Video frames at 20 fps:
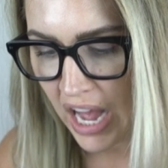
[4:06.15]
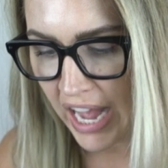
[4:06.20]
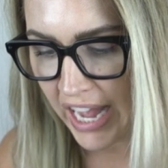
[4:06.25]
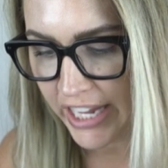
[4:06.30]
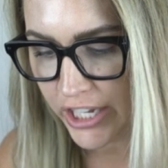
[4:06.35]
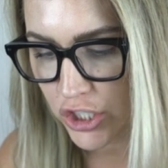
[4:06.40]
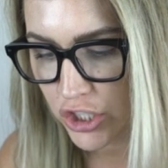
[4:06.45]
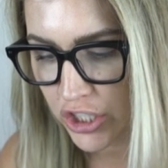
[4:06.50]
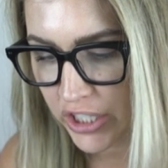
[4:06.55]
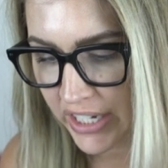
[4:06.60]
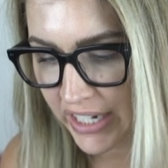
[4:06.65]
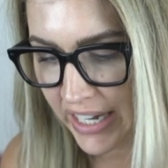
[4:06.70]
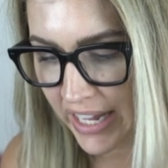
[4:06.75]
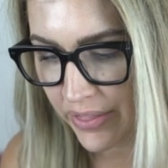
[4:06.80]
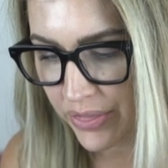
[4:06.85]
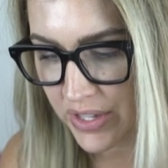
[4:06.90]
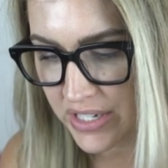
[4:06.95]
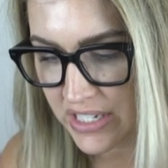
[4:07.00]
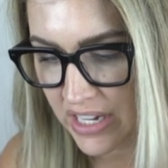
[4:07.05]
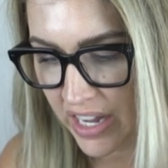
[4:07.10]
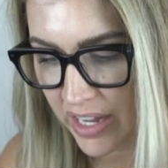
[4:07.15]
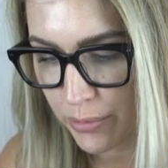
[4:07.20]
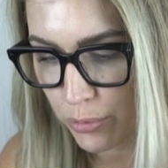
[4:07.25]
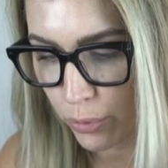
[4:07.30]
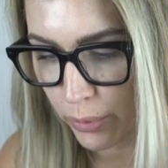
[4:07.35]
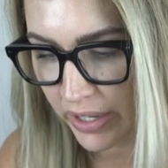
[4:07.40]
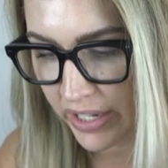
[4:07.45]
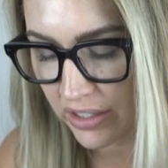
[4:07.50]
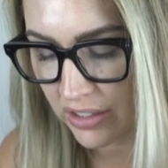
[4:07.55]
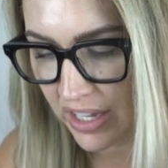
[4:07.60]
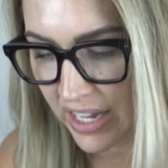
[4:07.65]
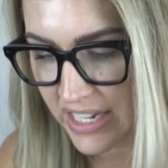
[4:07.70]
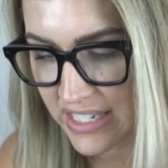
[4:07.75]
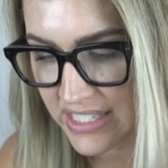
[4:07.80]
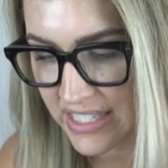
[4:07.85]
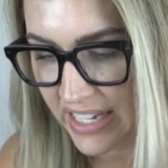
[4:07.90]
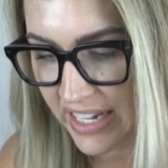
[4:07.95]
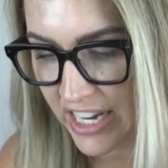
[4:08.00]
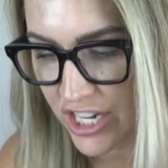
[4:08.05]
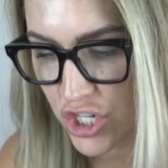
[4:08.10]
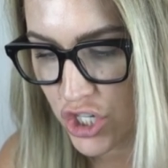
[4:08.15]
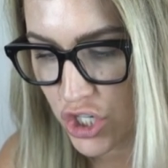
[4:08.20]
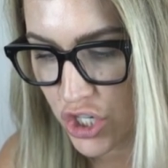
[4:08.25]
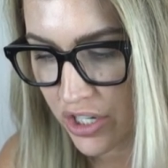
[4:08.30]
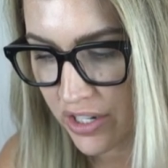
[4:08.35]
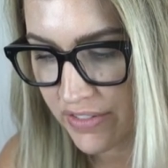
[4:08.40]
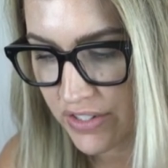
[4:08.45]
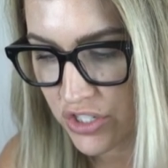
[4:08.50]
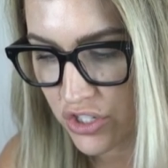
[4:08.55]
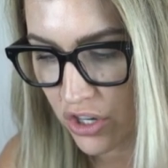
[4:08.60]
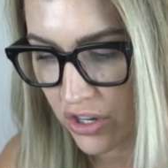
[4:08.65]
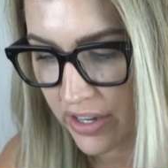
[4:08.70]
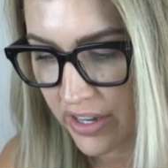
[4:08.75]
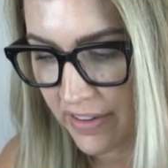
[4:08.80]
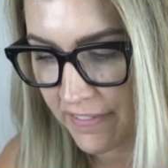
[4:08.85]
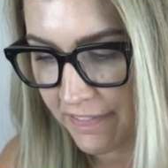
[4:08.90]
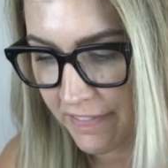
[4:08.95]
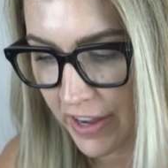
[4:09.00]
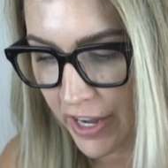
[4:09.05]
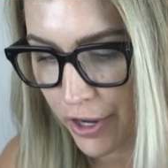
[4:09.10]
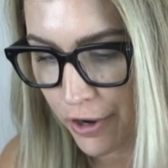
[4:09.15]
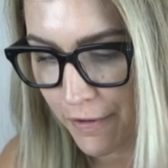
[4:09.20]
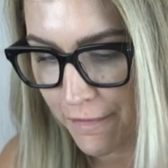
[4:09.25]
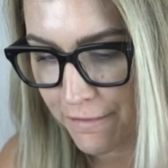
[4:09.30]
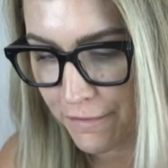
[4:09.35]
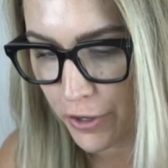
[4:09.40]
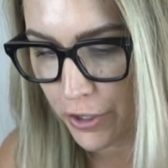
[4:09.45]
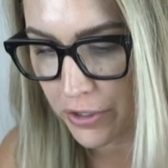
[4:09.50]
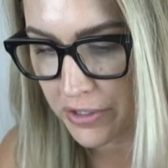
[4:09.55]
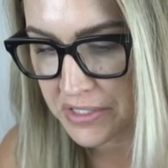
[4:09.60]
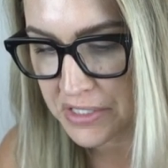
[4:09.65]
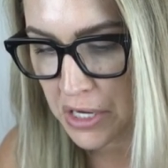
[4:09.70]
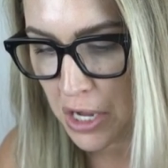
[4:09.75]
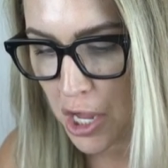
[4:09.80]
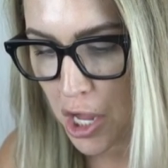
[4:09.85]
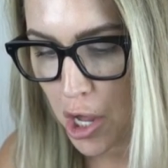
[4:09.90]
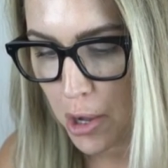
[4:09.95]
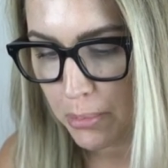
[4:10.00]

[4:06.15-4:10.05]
I couldn't at the time realize that I should have started a fire first,